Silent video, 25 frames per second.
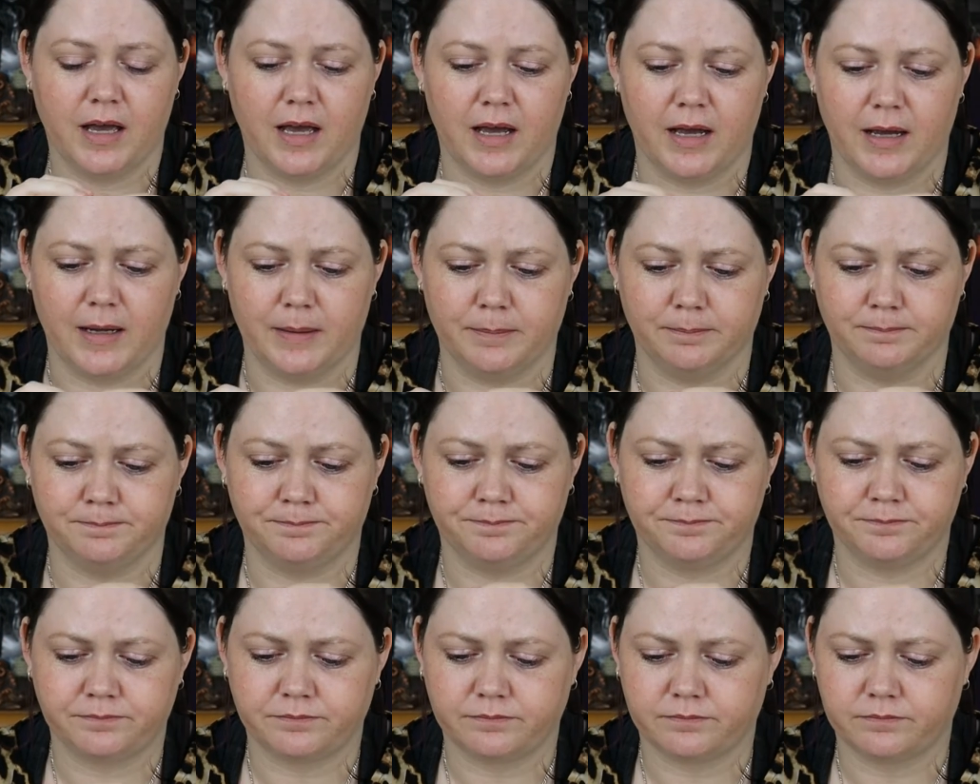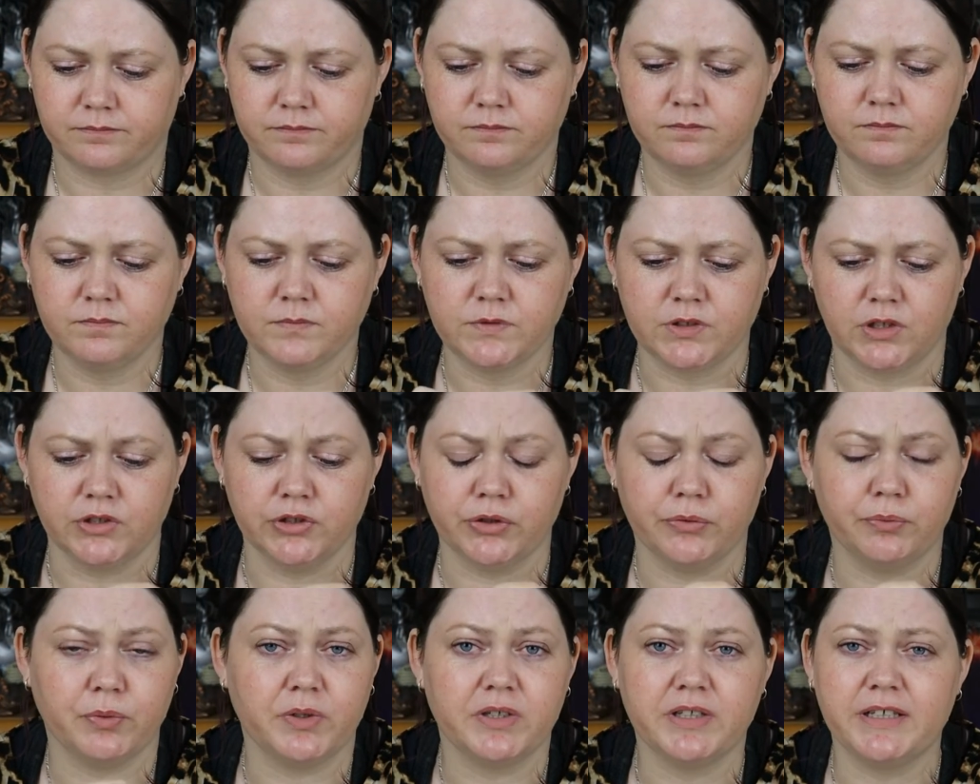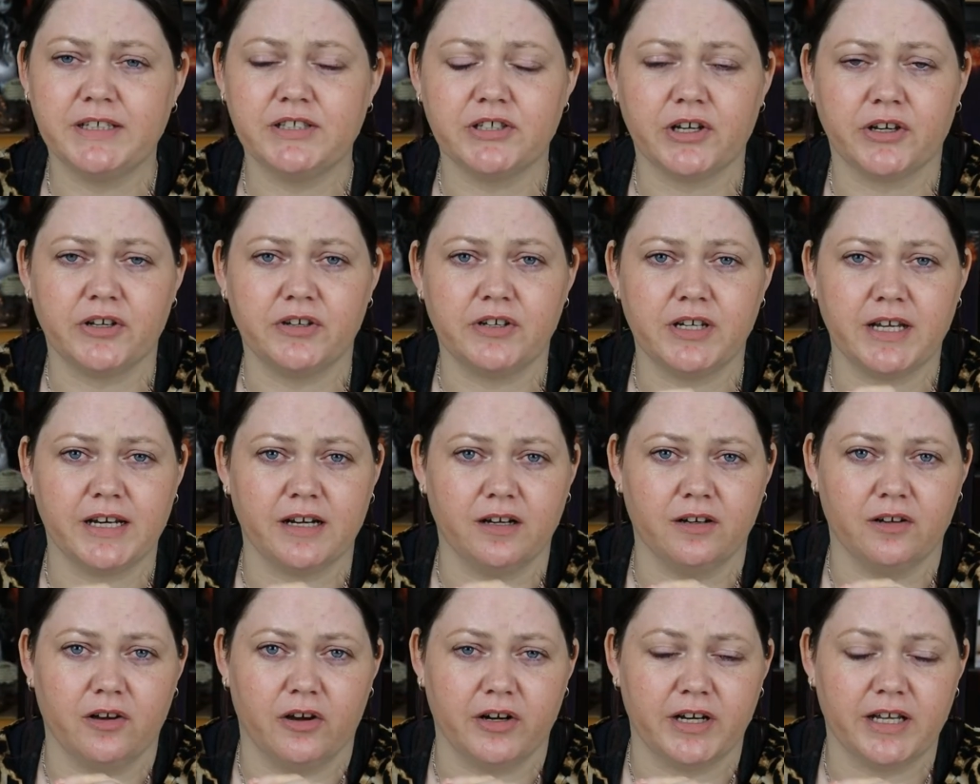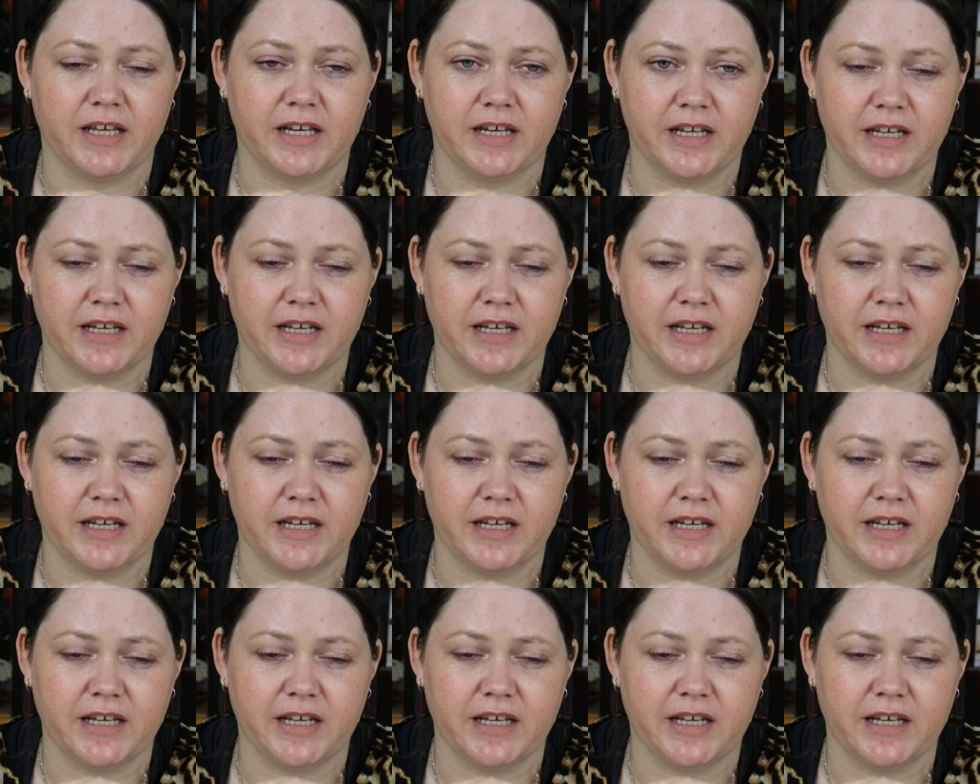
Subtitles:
You really don't need a lot.